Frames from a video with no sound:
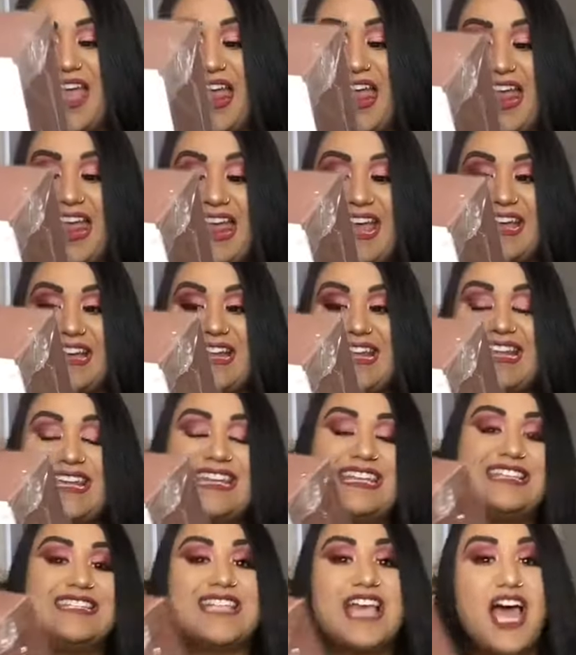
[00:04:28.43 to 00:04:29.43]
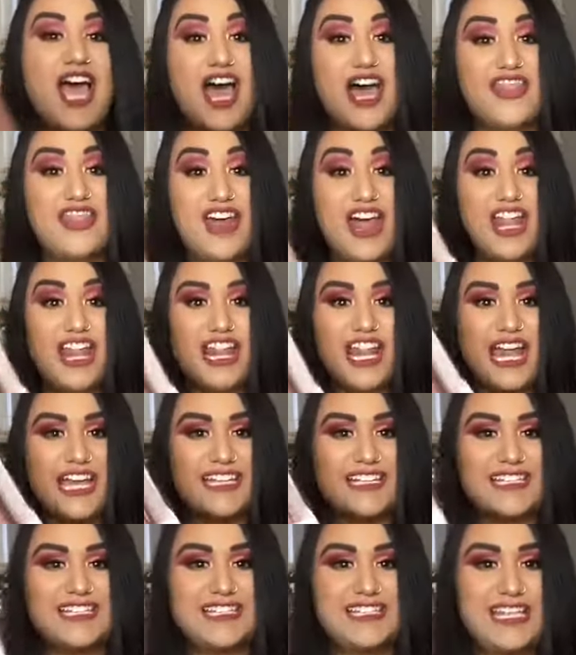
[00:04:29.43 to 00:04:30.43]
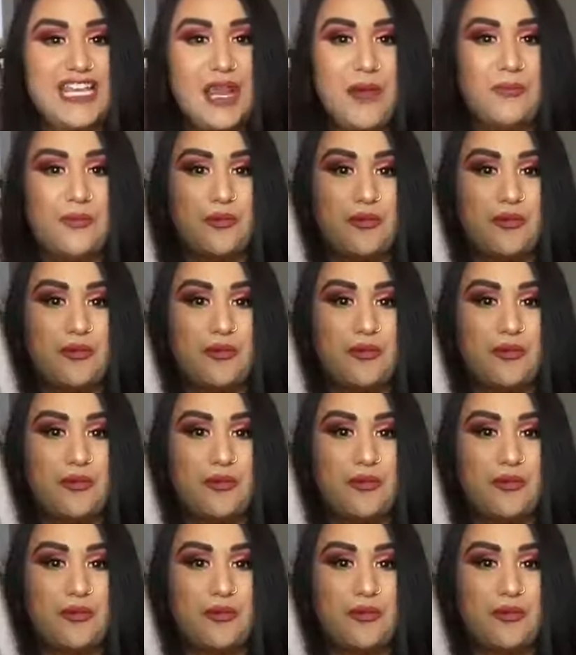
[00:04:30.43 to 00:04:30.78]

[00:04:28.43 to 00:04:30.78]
and it is the Luxie